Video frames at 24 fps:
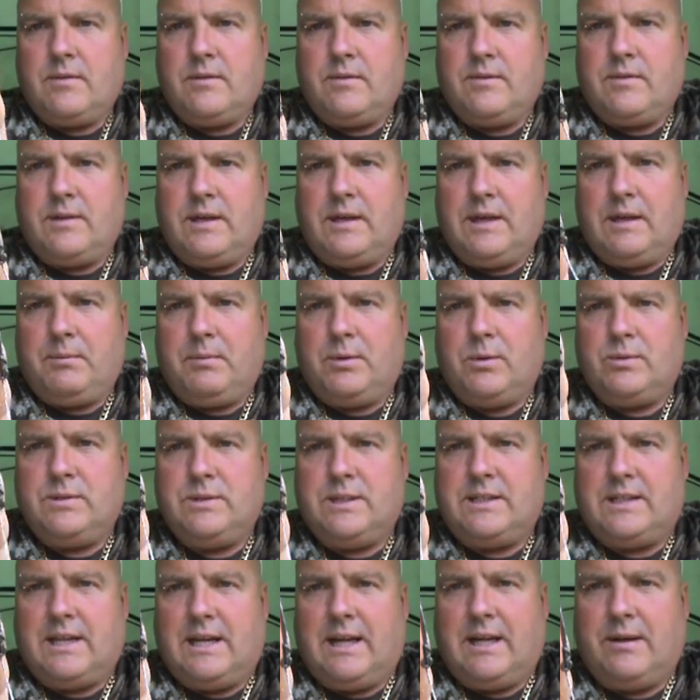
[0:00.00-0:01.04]
See, that pulls
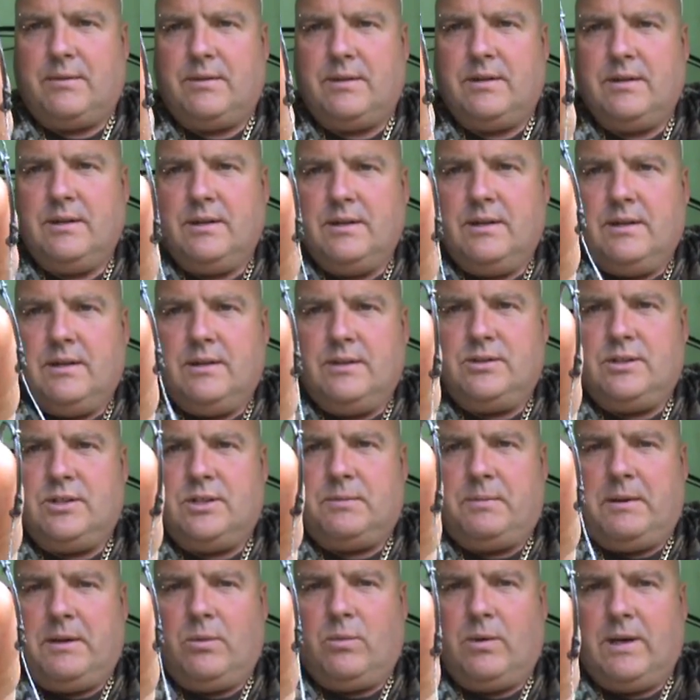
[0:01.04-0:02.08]
it down. It's
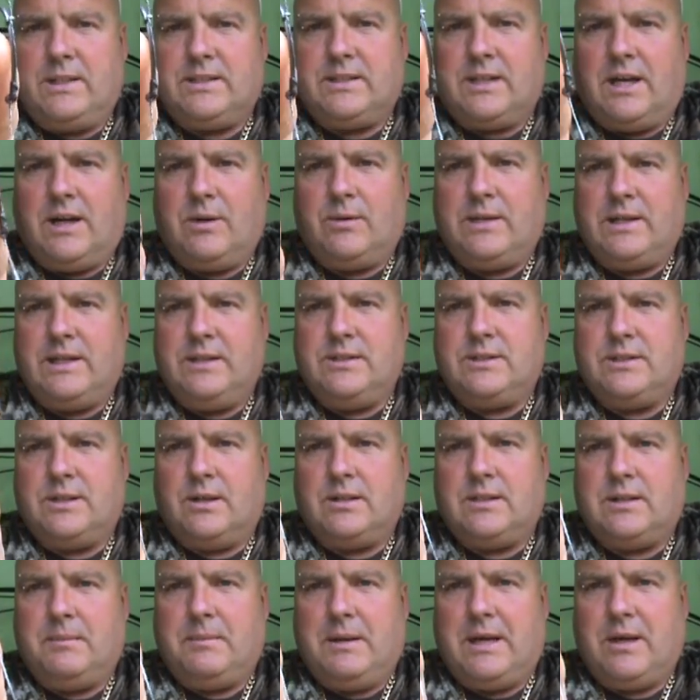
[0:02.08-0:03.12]
just a bit of weight to hold it
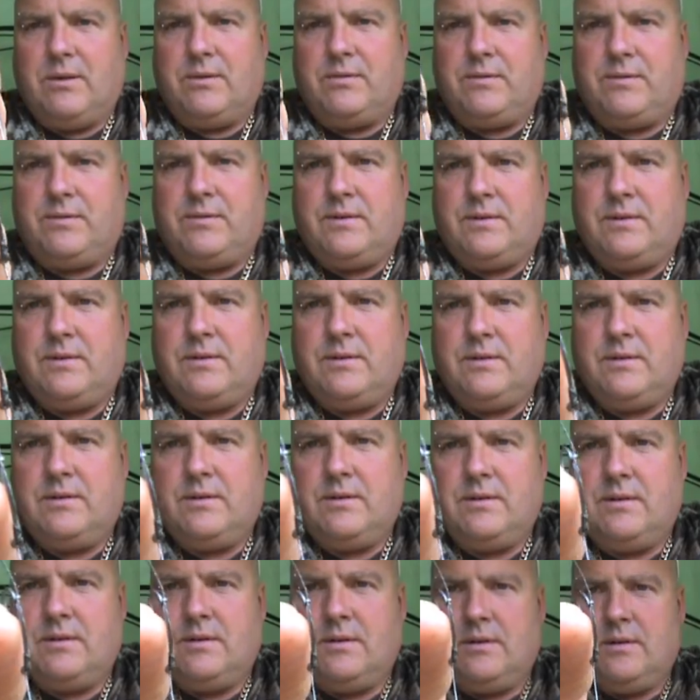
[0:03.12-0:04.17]
inside the mouth.
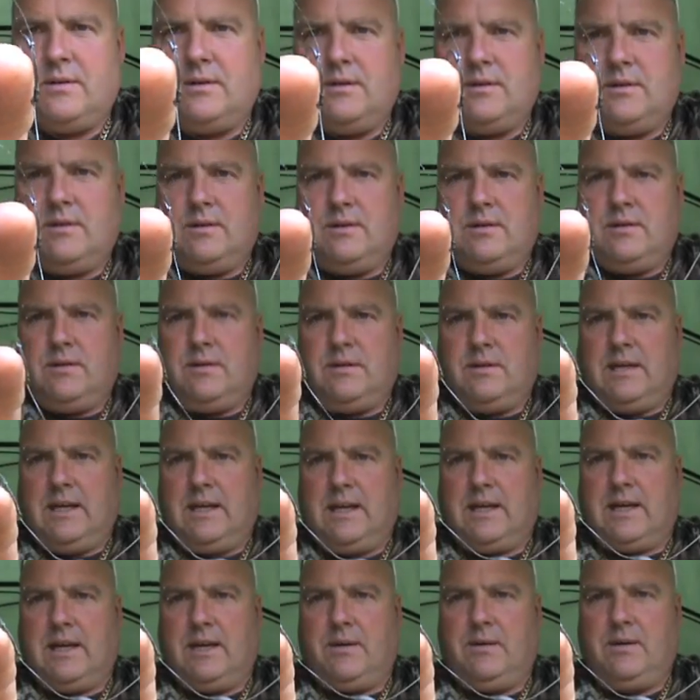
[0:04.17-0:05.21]
There
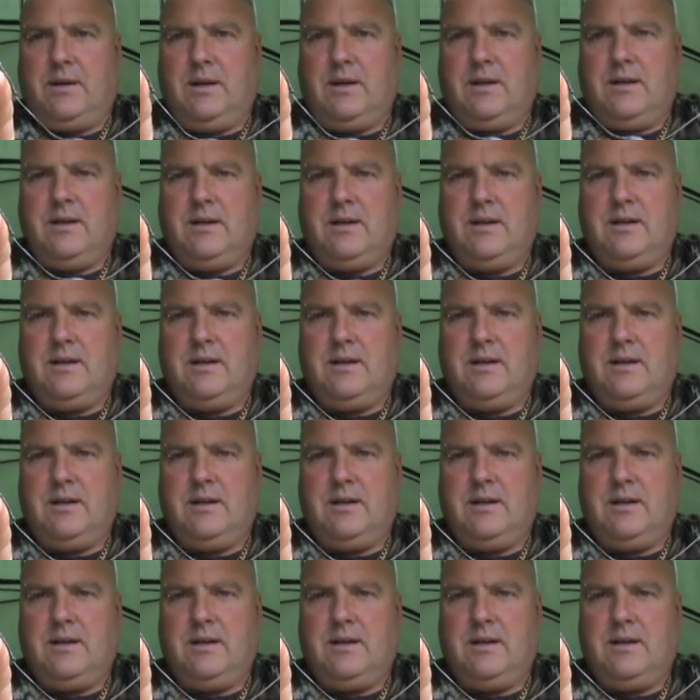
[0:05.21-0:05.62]
you go, look.